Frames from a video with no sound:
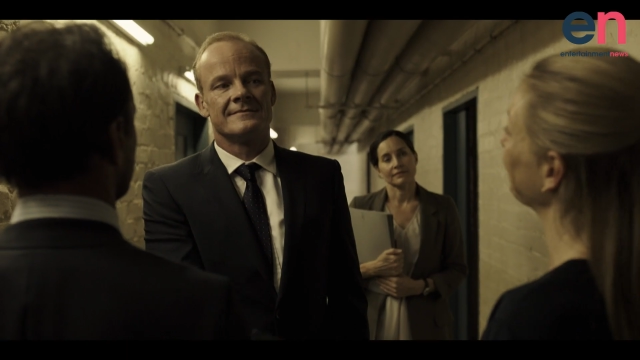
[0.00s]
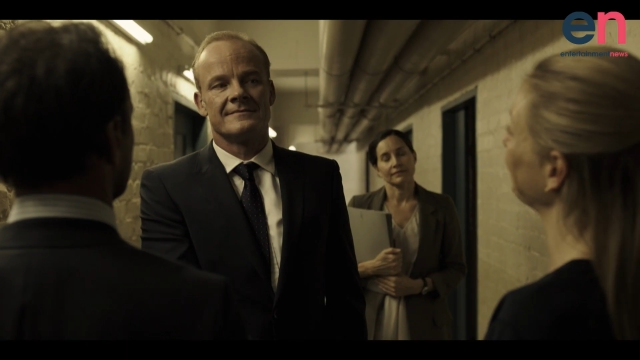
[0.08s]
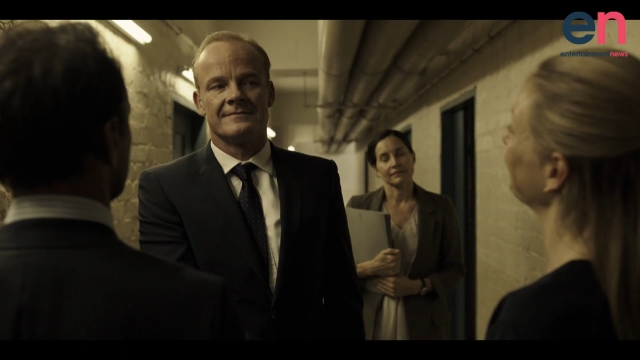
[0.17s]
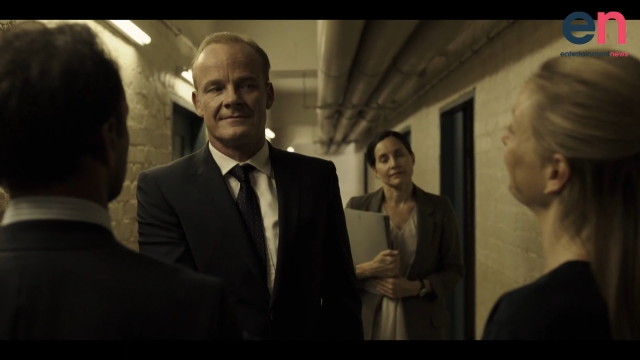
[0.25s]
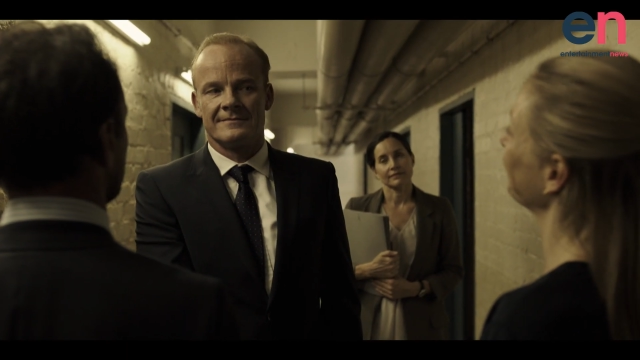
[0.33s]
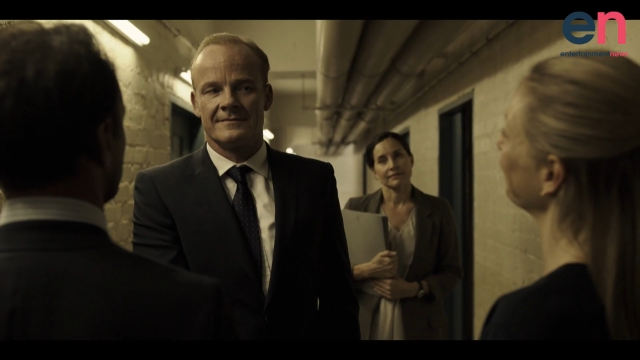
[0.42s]

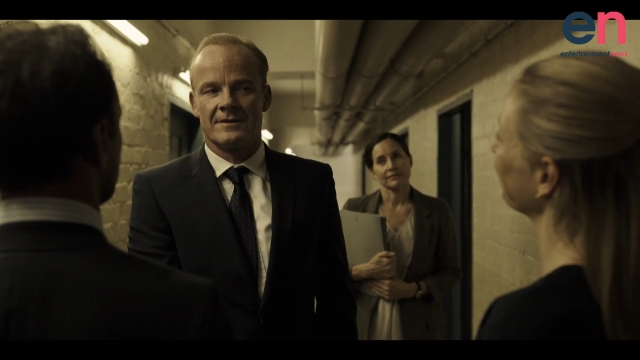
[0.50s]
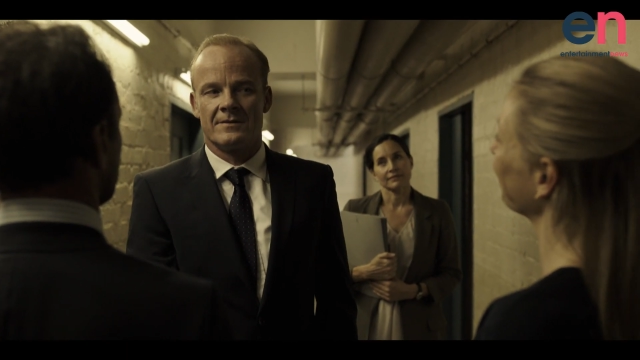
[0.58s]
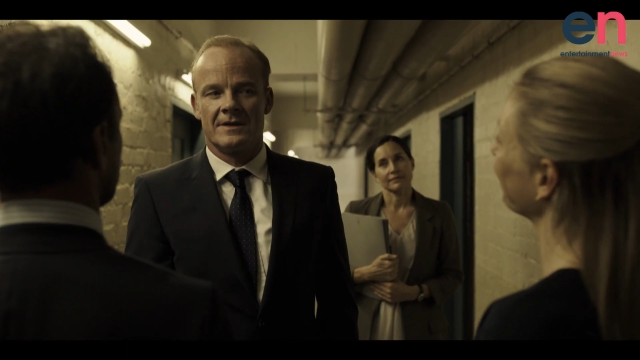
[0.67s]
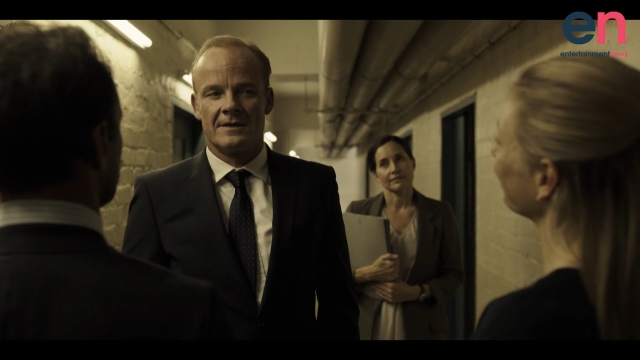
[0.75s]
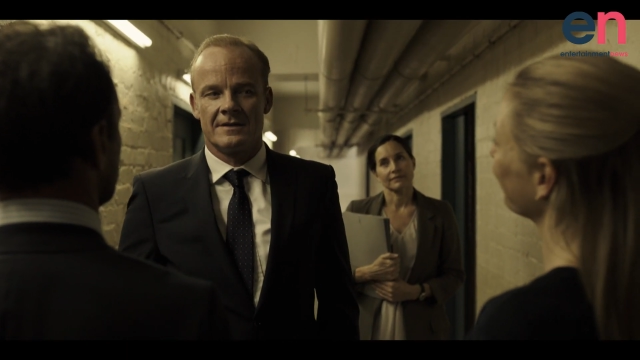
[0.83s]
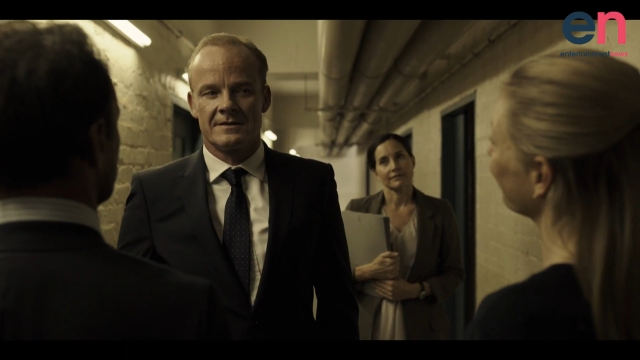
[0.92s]
Speaker 1: Hmm, do
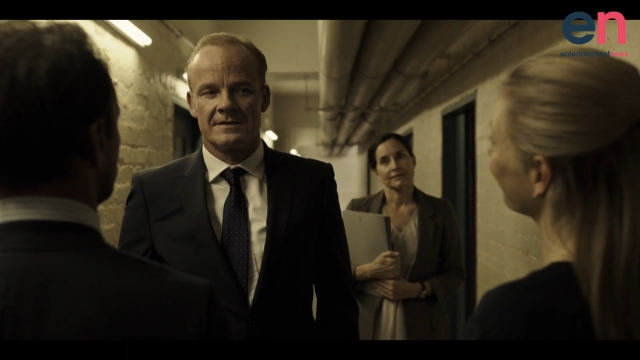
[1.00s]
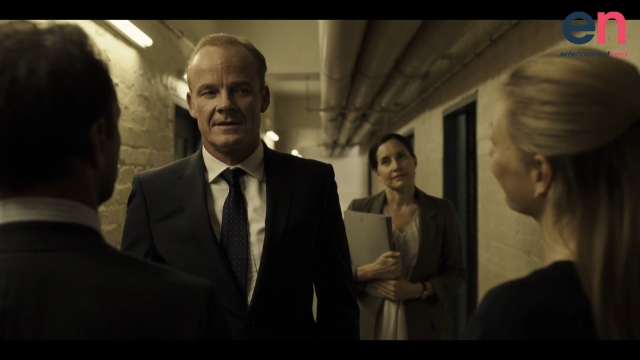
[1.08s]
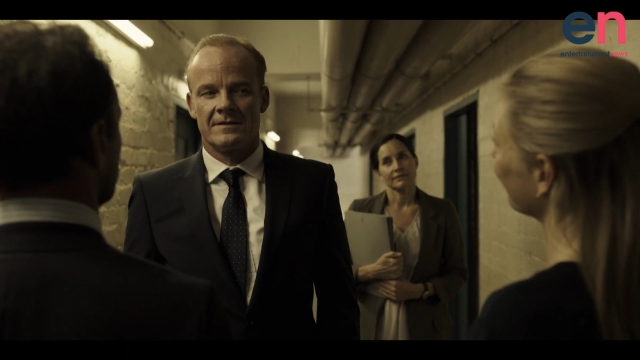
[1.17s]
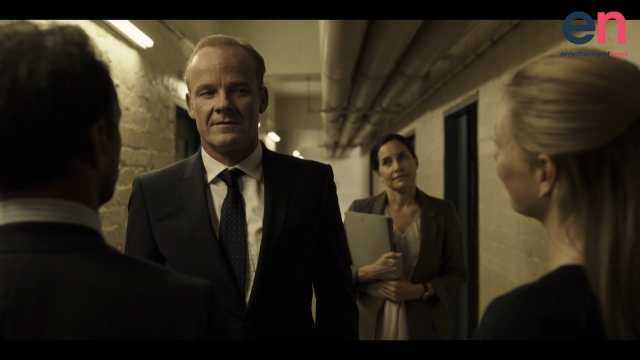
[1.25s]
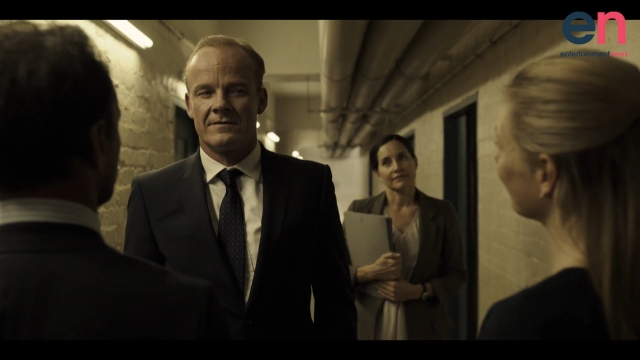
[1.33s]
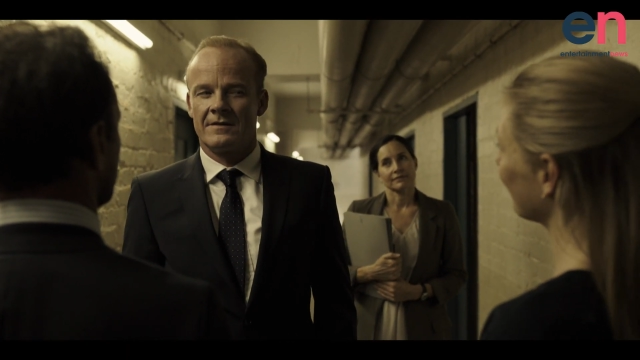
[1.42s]
I like the
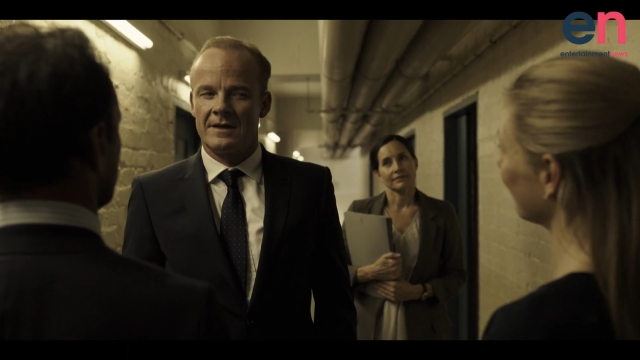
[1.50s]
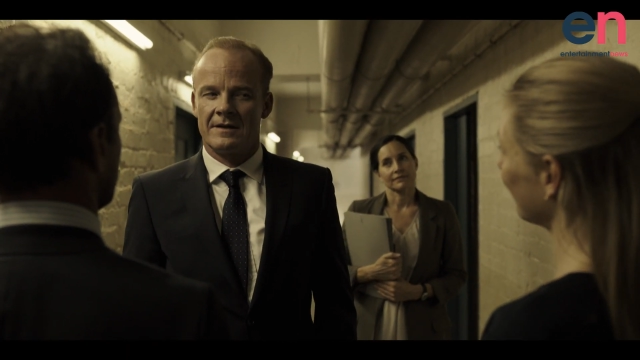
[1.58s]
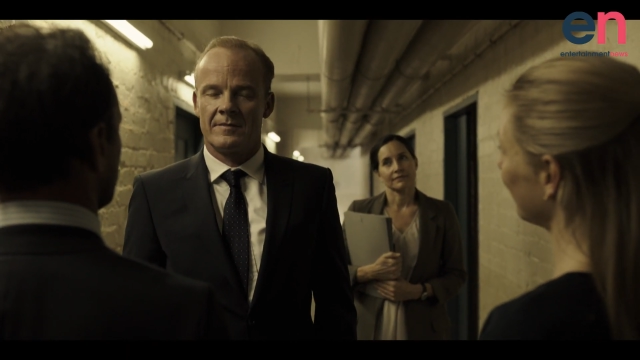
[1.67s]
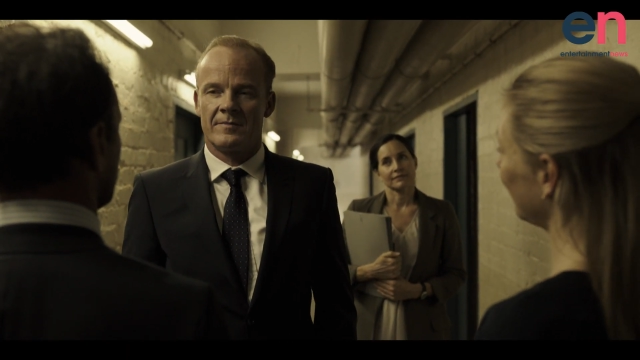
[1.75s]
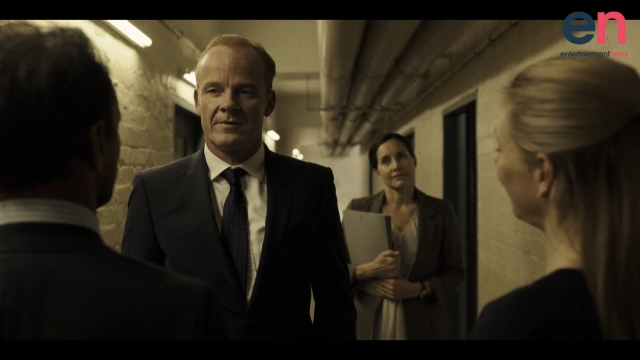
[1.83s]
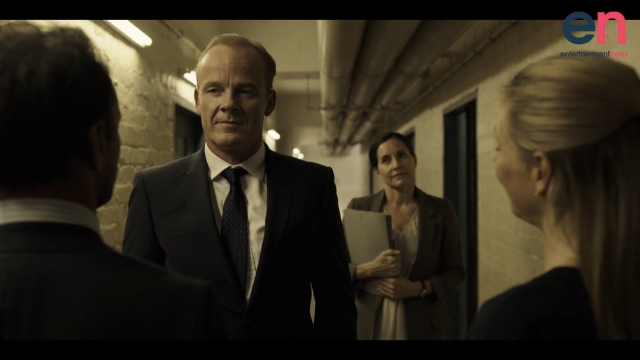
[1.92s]
sound of
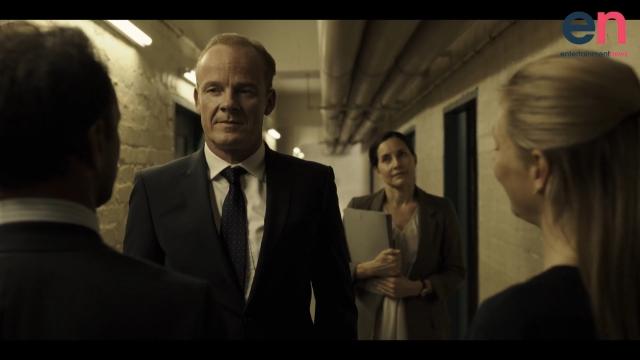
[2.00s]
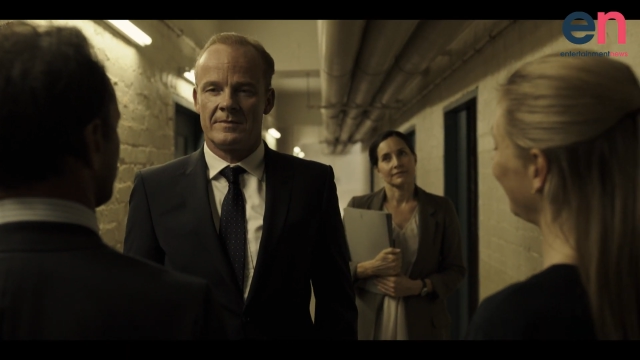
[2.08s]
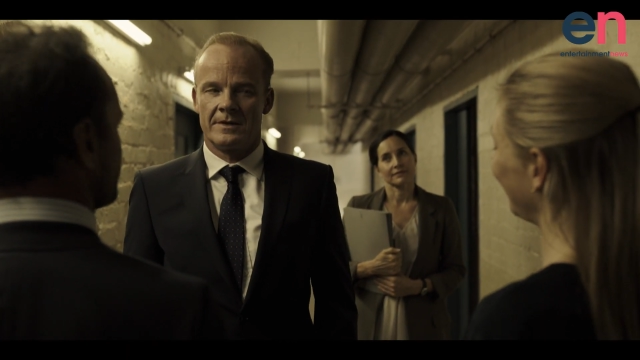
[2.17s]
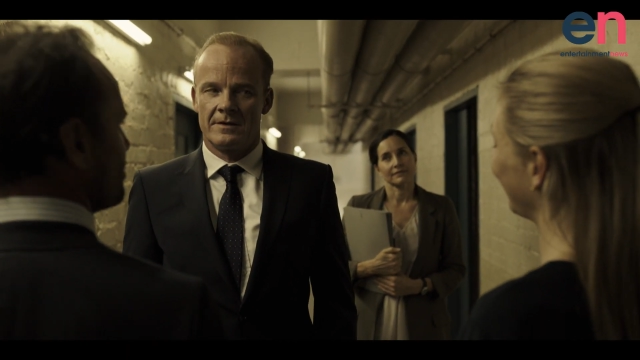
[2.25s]
that? Probably